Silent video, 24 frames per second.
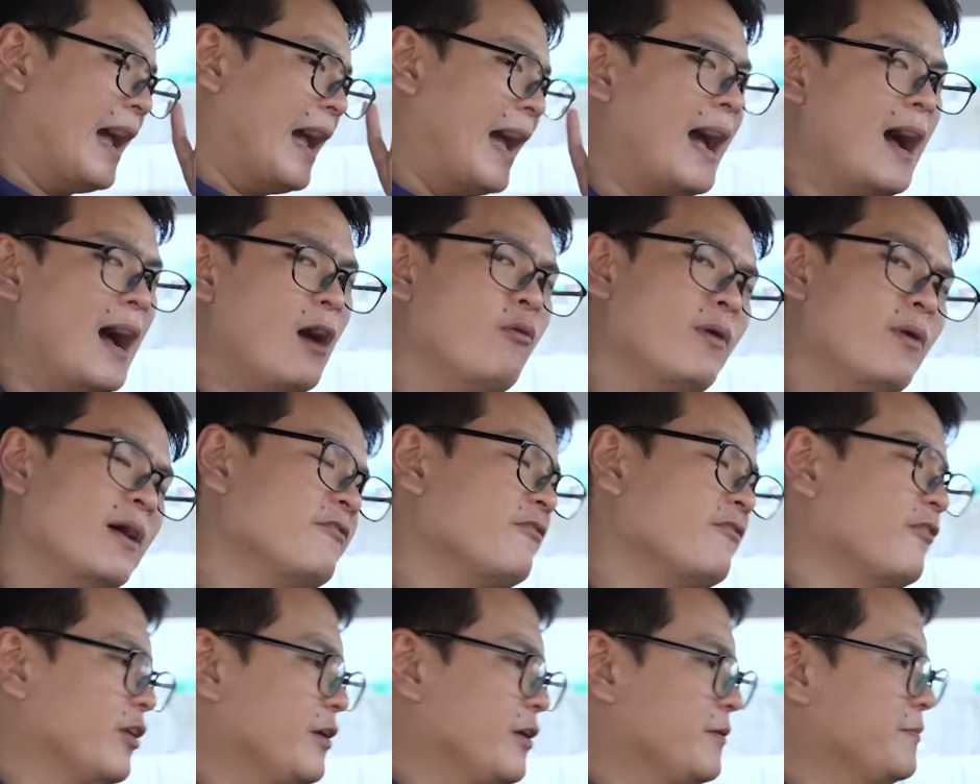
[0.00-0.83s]

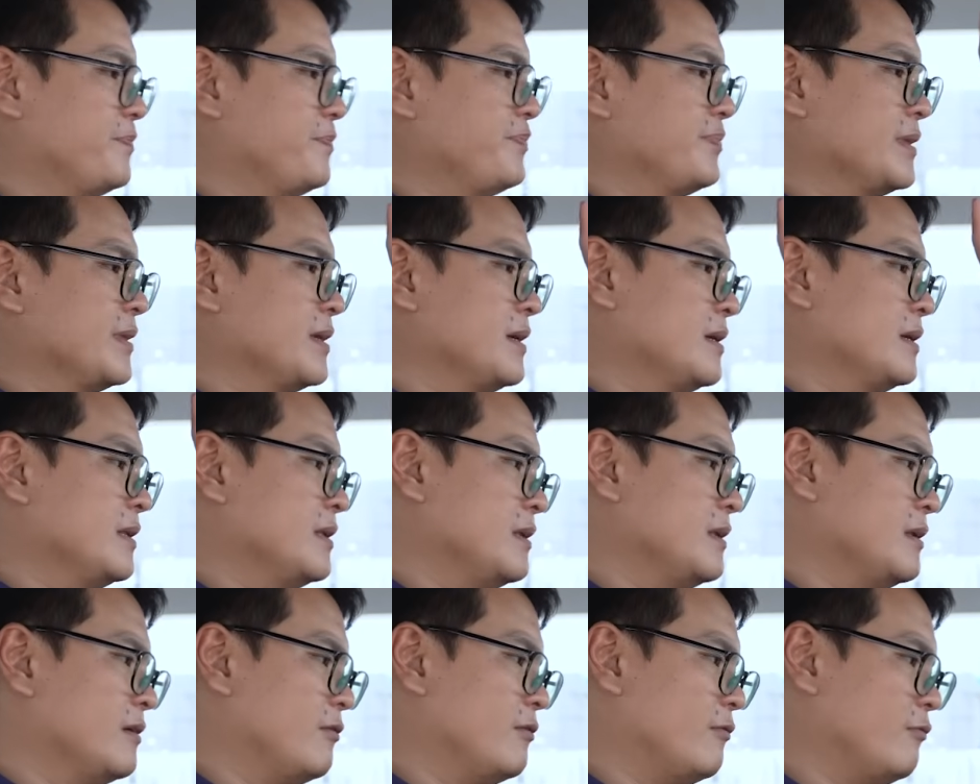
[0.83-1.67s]
However,
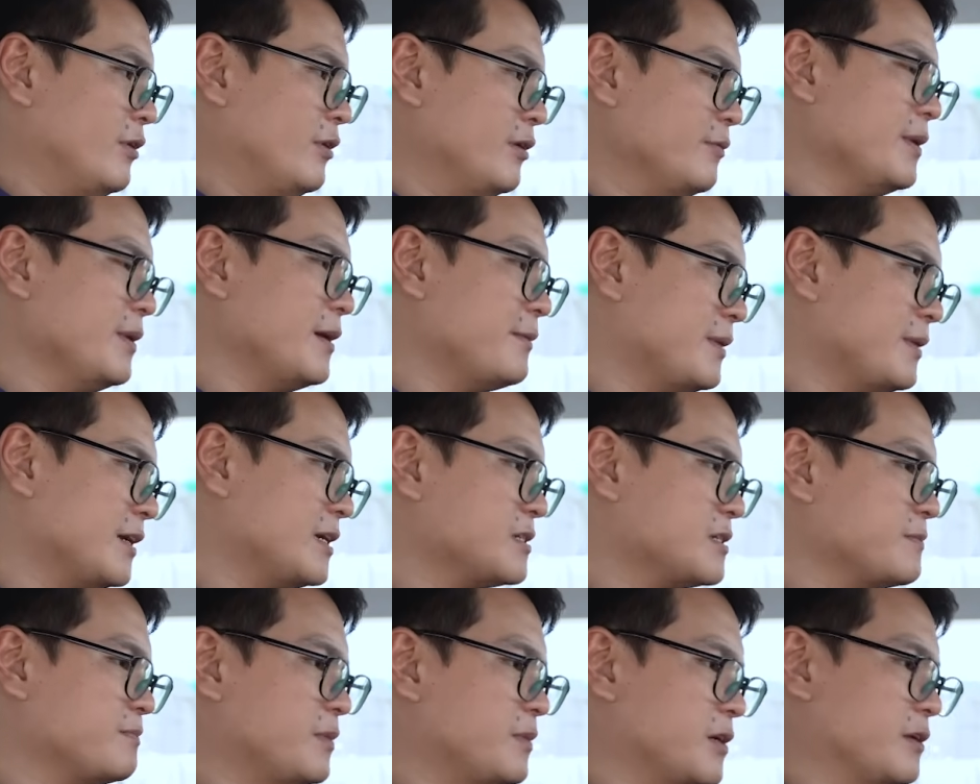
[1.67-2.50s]
one of my
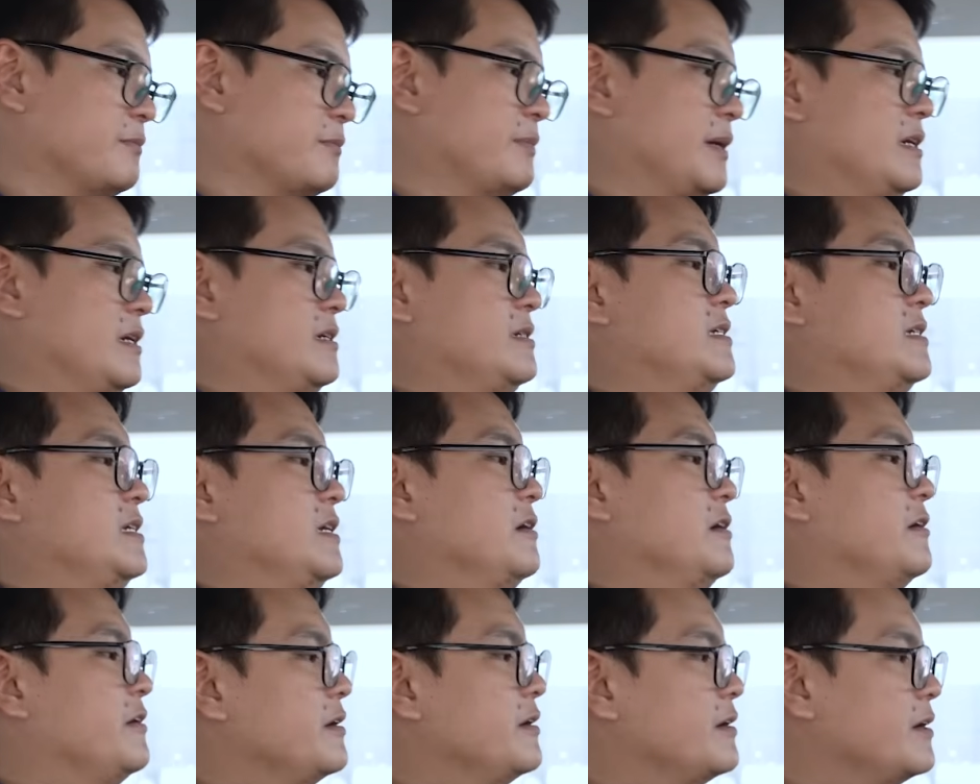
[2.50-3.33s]
biggest bugbears
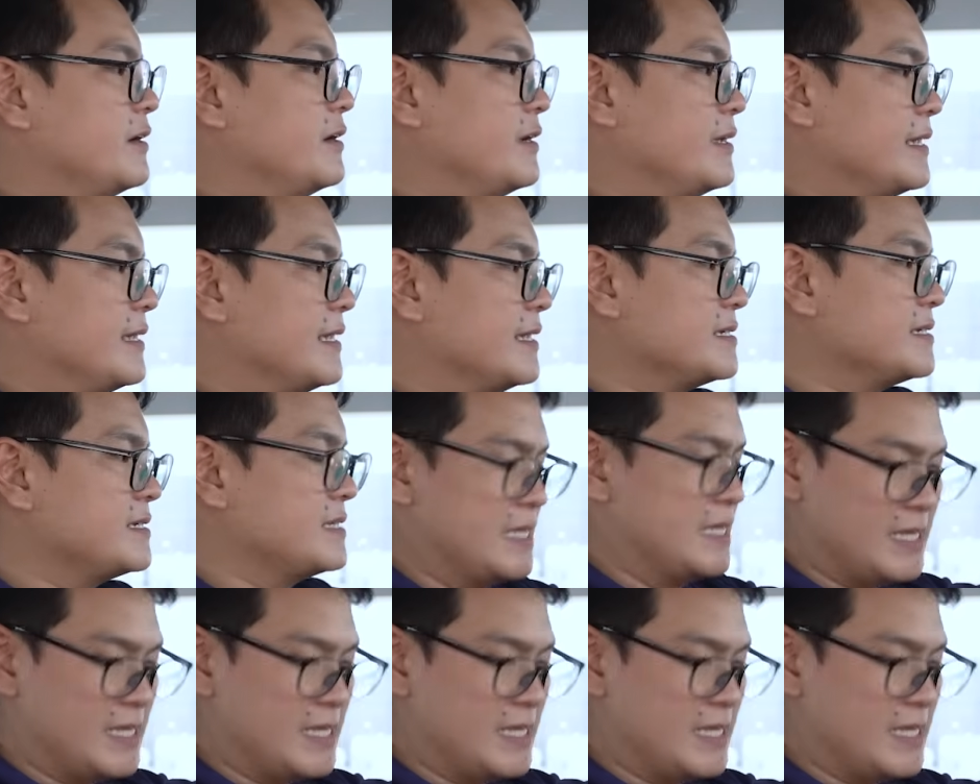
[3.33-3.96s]
here is